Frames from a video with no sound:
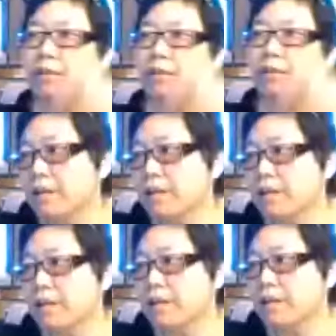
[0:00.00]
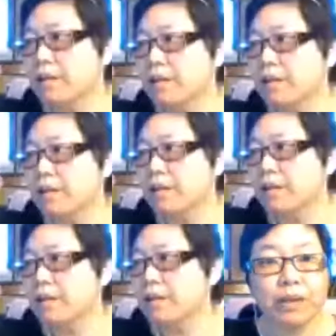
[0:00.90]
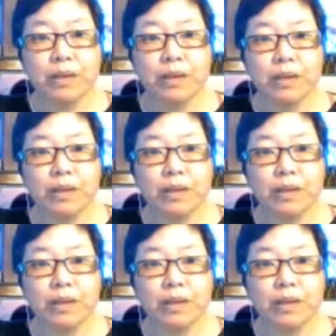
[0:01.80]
I was working on this break was I